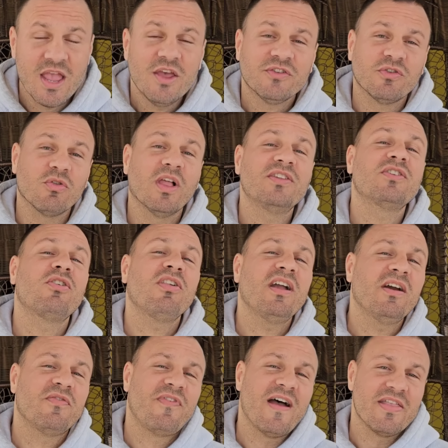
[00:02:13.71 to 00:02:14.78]
So let's
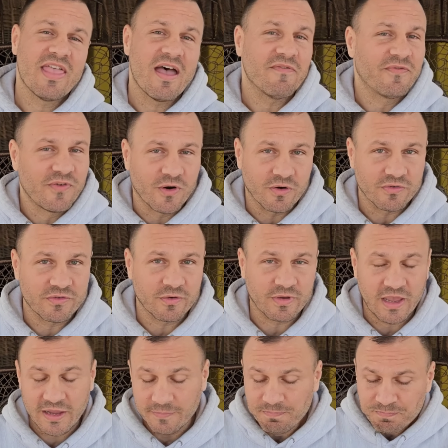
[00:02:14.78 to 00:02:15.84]
clarify that first,
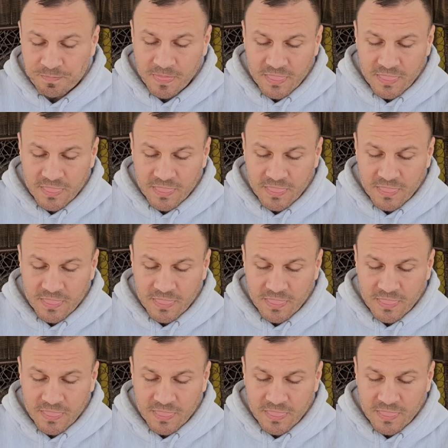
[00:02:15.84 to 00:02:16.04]
okay?